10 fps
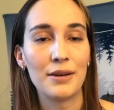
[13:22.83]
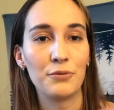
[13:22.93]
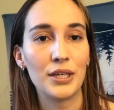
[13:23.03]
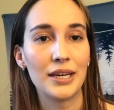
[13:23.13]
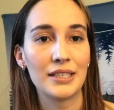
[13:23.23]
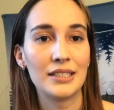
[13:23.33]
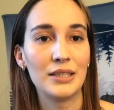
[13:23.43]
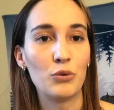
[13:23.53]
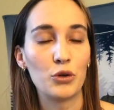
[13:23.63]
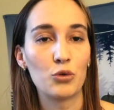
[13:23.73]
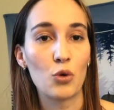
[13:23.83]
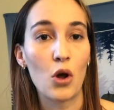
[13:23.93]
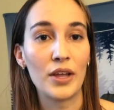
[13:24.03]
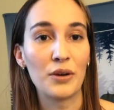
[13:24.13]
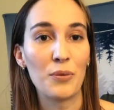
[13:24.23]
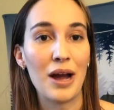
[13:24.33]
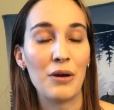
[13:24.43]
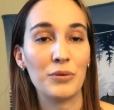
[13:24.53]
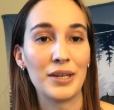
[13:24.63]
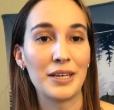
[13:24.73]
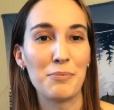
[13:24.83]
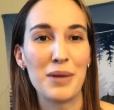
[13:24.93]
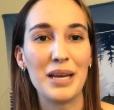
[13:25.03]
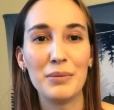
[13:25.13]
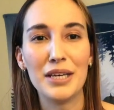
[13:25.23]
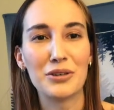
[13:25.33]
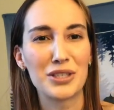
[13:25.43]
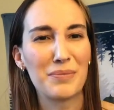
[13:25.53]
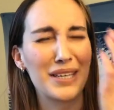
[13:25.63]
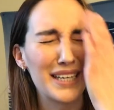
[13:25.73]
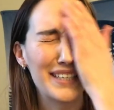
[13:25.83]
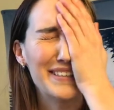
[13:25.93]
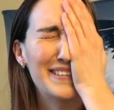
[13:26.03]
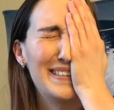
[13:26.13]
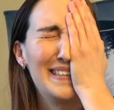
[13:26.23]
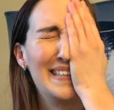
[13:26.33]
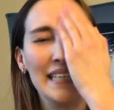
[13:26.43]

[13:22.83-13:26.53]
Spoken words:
and we'd like see one crawling around like a baby or something, and ugh.